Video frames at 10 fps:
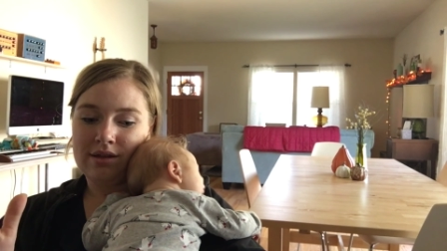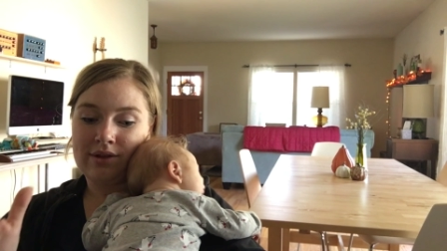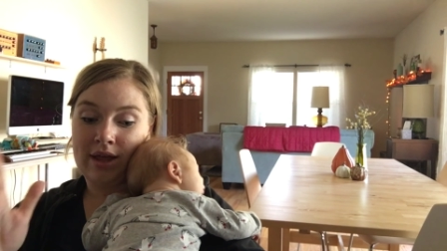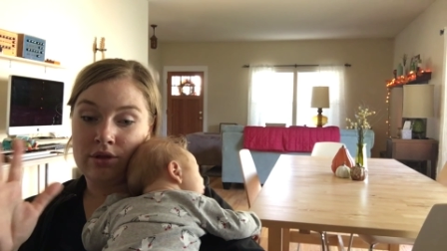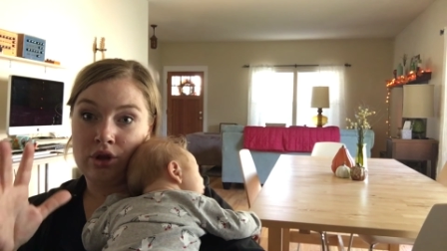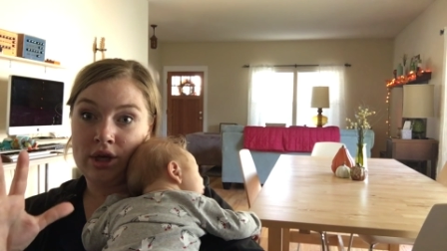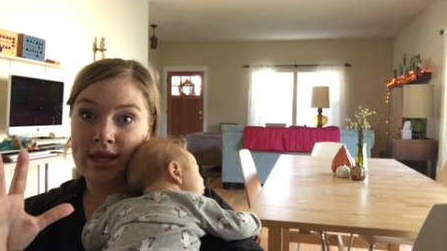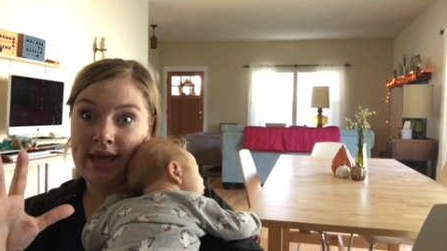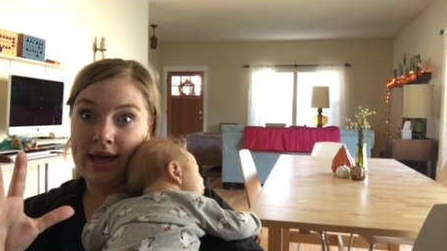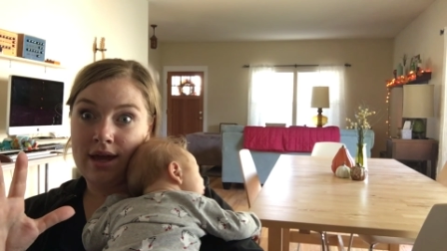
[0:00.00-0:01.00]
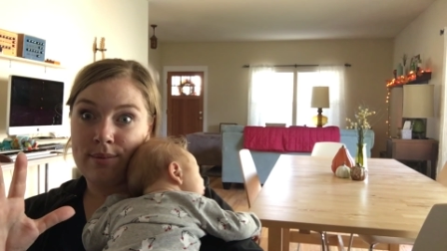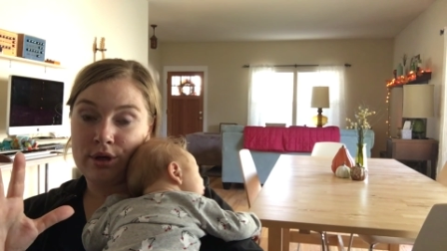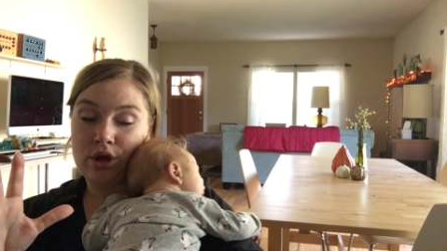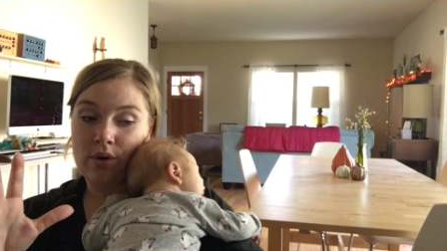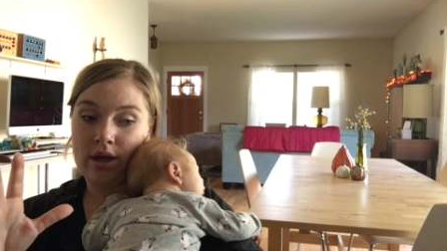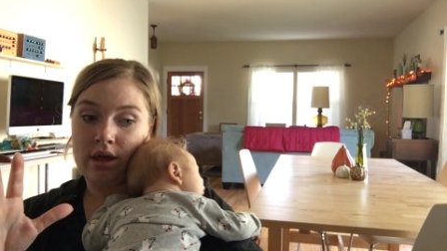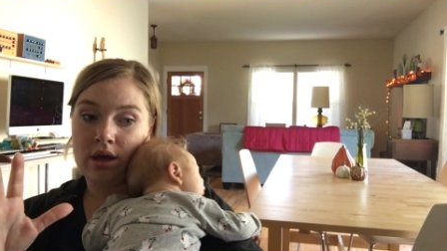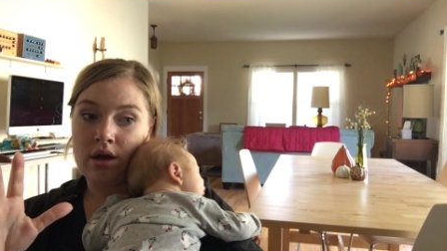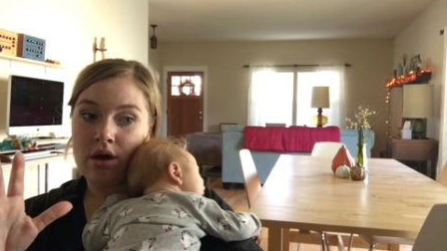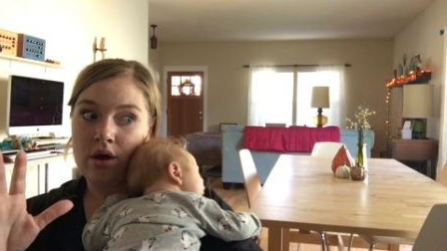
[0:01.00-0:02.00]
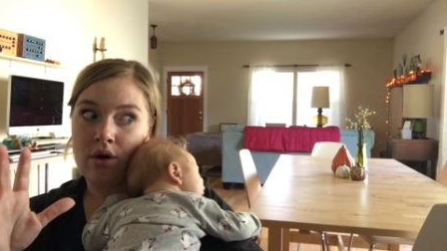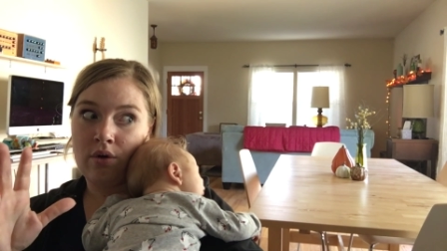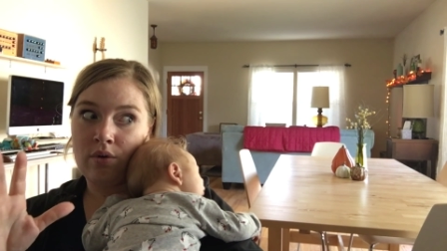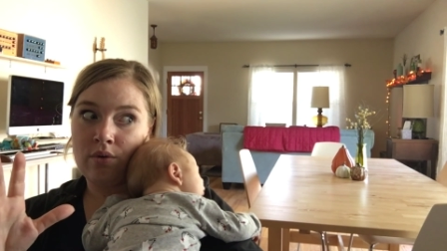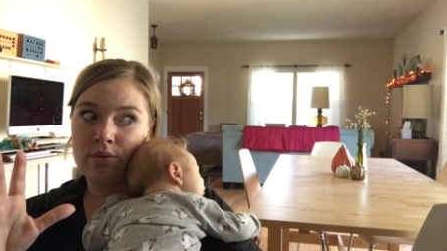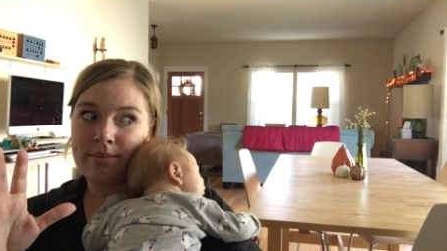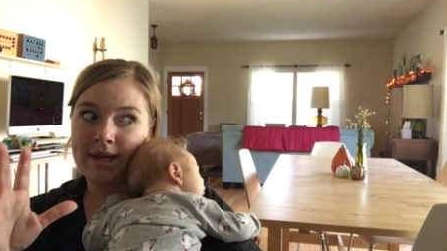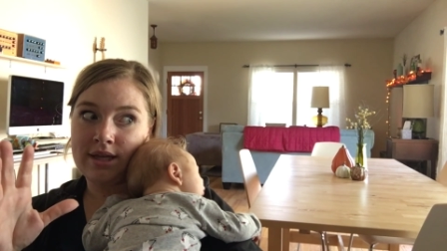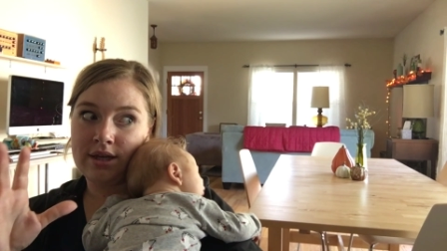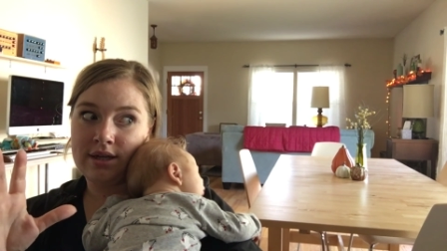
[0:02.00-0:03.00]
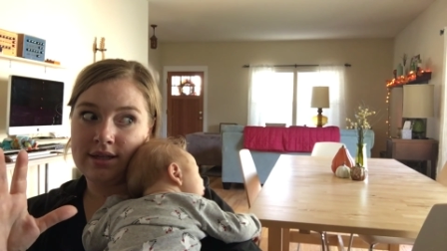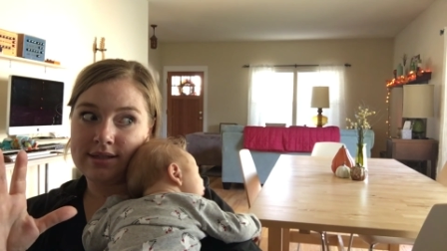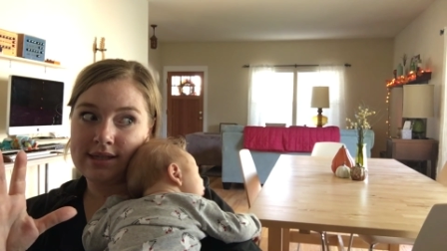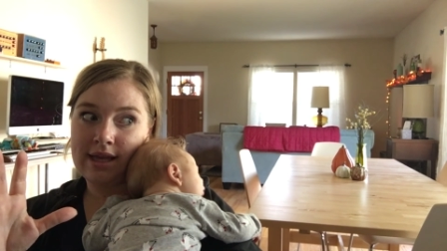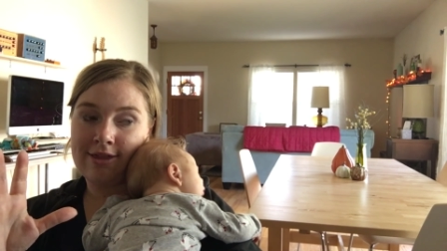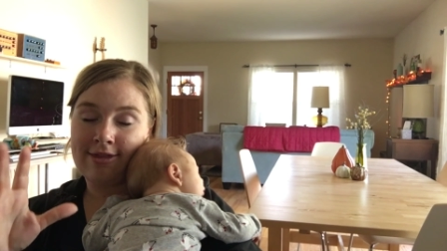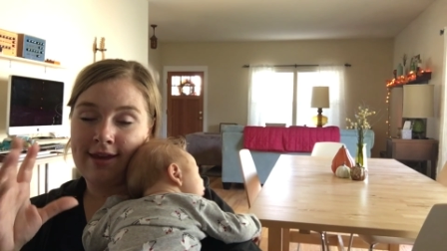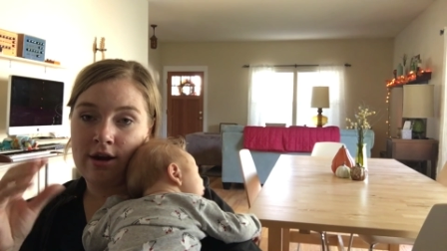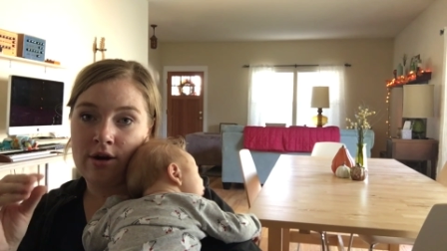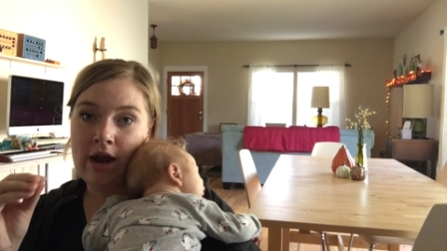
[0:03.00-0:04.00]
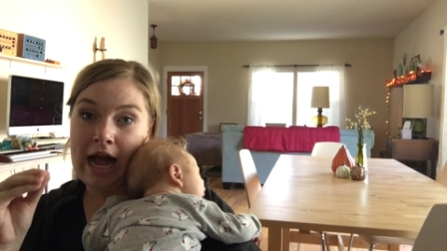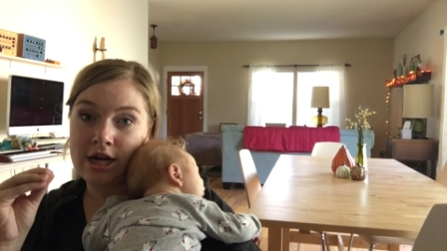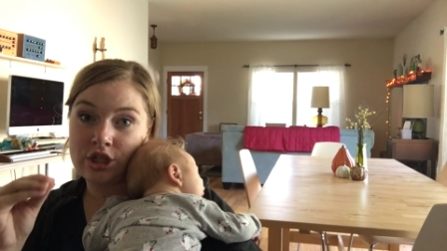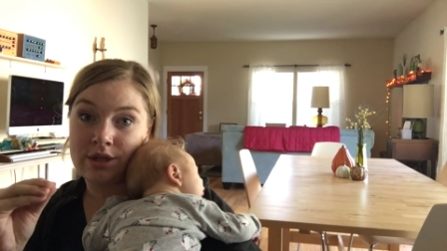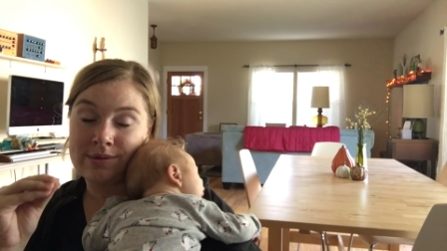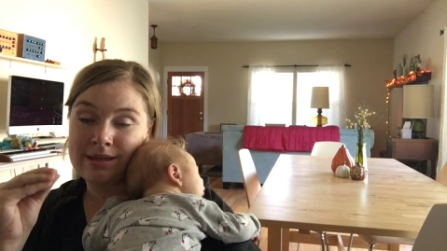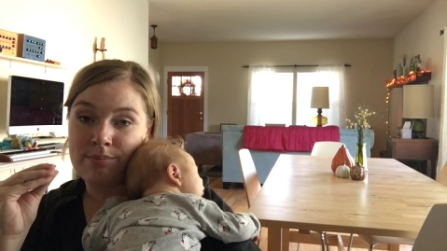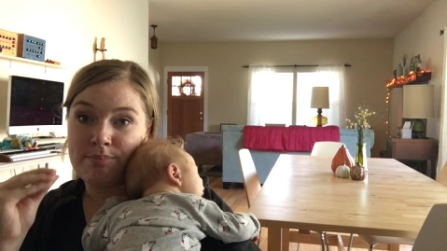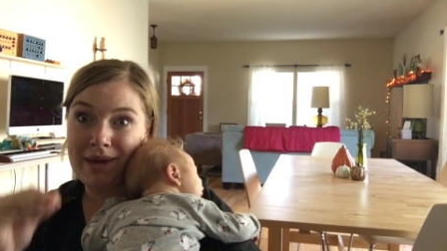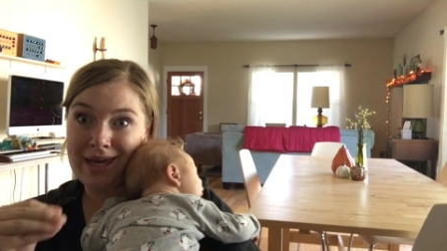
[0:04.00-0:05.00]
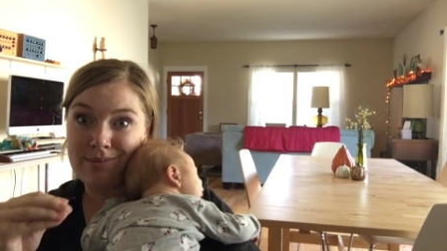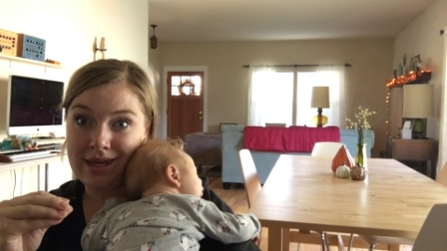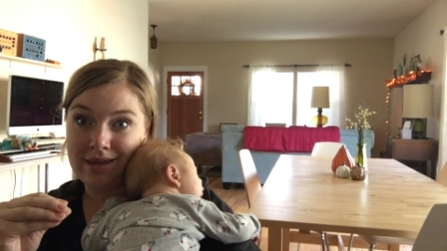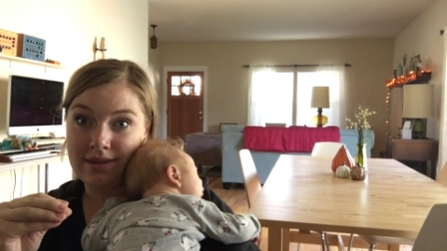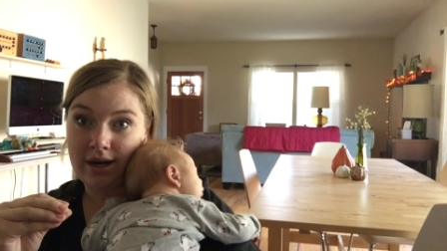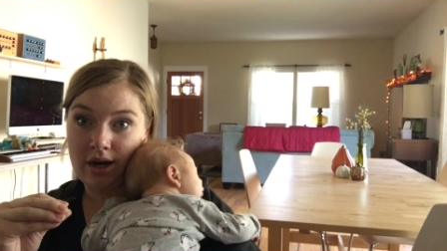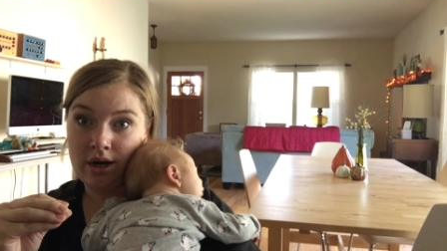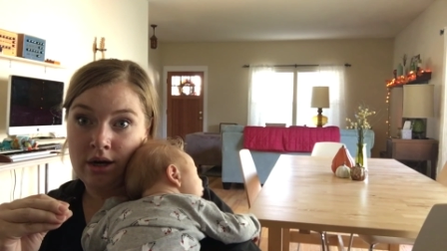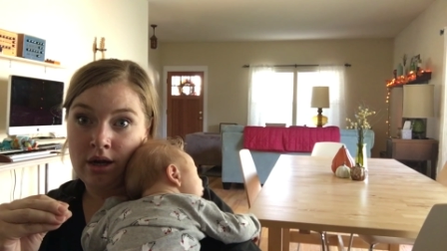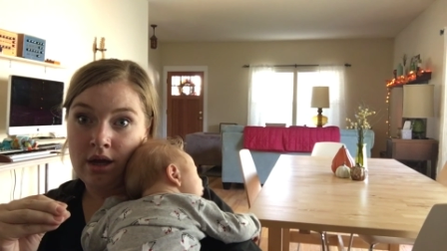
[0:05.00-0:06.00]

like looking at him and going, oh my goodness, like there actually was a baby in there.